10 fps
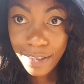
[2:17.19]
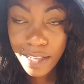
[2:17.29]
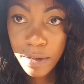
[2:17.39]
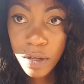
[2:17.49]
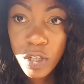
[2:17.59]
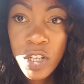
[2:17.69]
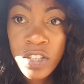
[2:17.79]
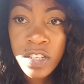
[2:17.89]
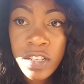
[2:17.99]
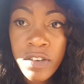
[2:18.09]
that
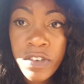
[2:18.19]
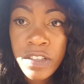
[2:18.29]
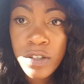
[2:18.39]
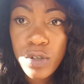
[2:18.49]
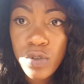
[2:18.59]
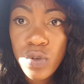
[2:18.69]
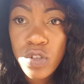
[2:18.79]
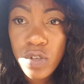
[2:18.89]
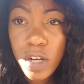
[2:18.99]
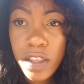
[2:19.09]
each and every single US
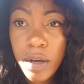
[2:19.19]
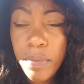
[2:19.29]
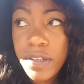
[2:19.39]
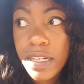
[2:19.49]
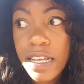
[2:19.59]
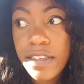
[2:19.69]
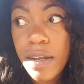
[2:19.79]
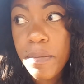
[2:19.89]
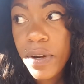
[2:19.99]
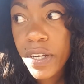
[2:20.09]
dollar that a person has in
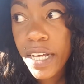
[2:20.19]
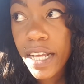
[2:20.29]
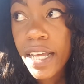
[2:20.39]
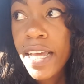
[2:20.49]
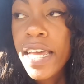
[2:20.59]
America